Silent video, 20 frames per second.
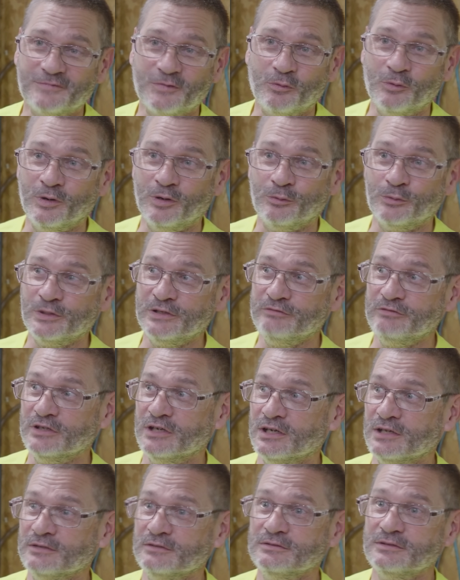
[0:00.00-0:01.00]
what we've
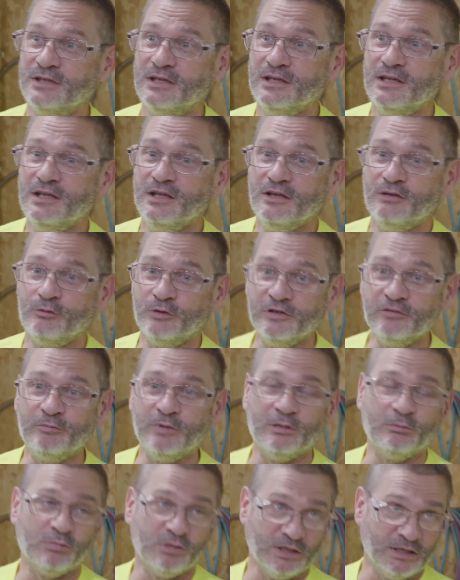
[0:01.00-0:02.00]
done. We've
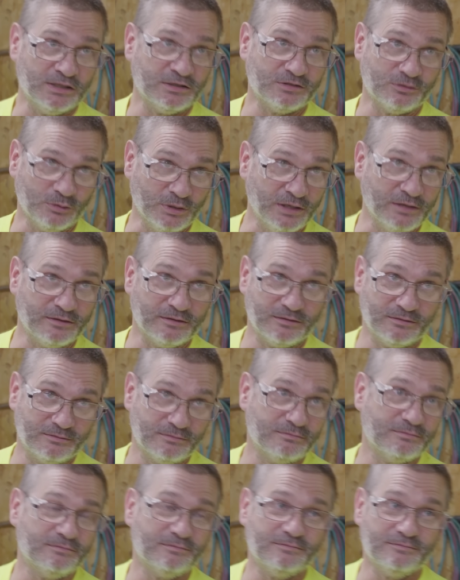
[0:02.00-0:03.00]
been blessed with
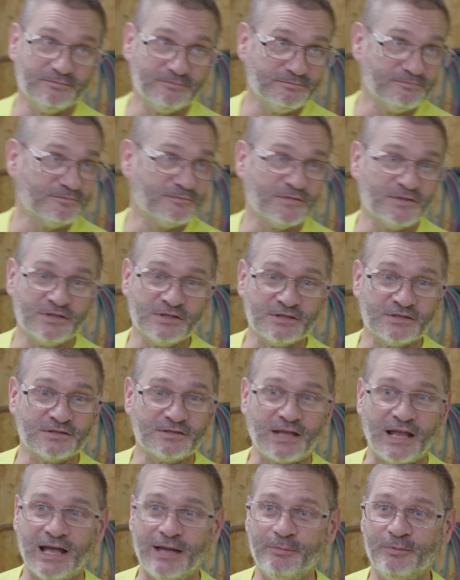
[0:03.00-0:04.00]

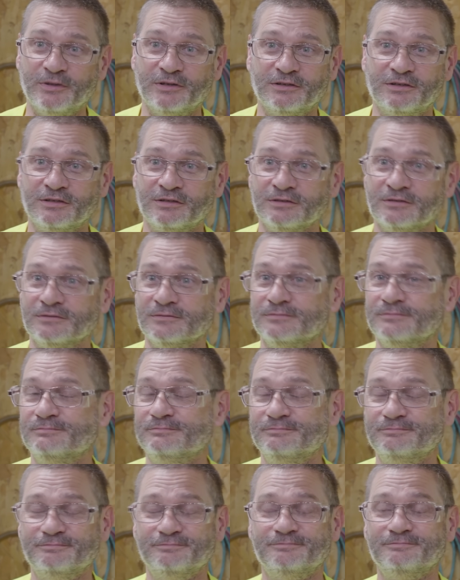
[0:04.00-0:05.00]
just happening to
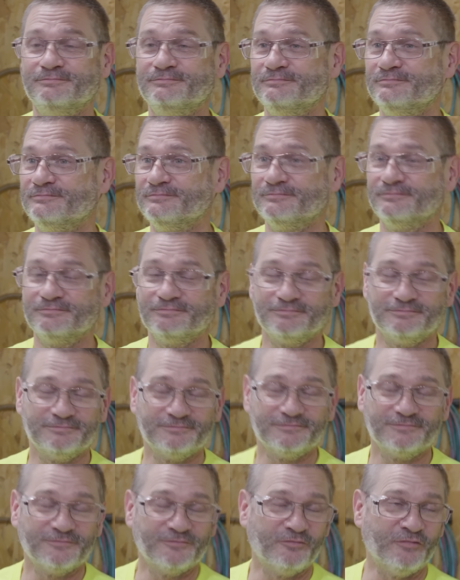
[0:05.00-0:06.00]

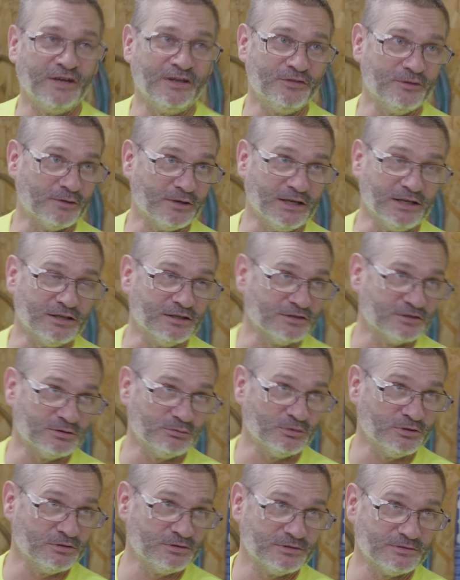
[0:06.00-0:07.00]
find the right
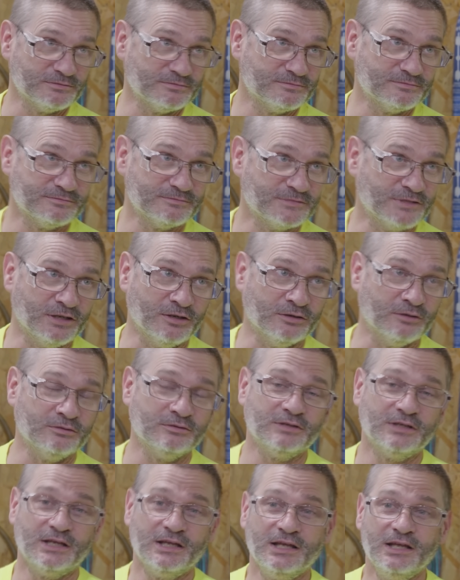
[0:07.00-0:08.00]
customers, mm-hmm. you
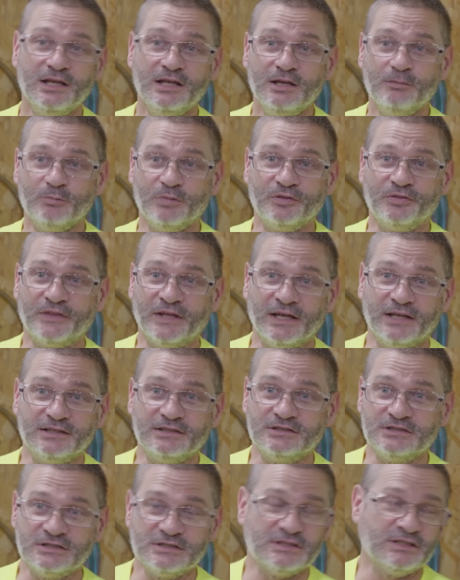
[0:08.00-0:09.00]
know. But
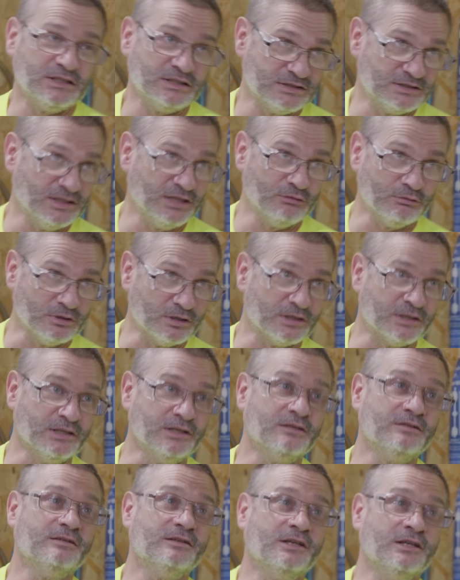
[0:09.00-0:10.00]
that just takes
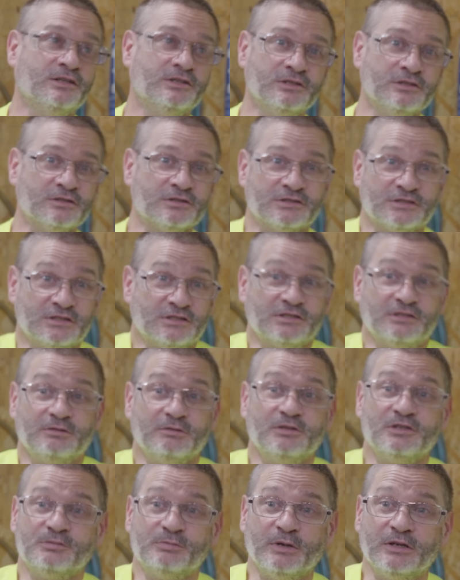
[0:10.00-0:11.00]
networking and years. It's
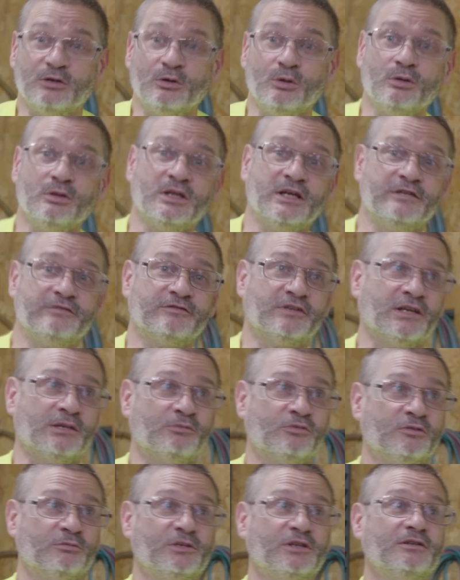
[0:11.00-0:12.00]
it's been a whole lifetime
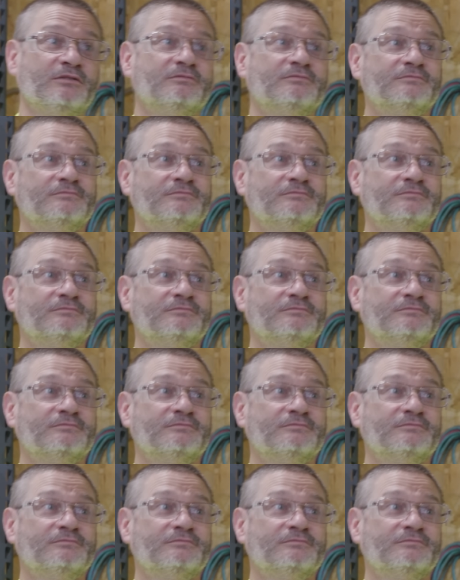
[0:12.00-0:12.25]
for me.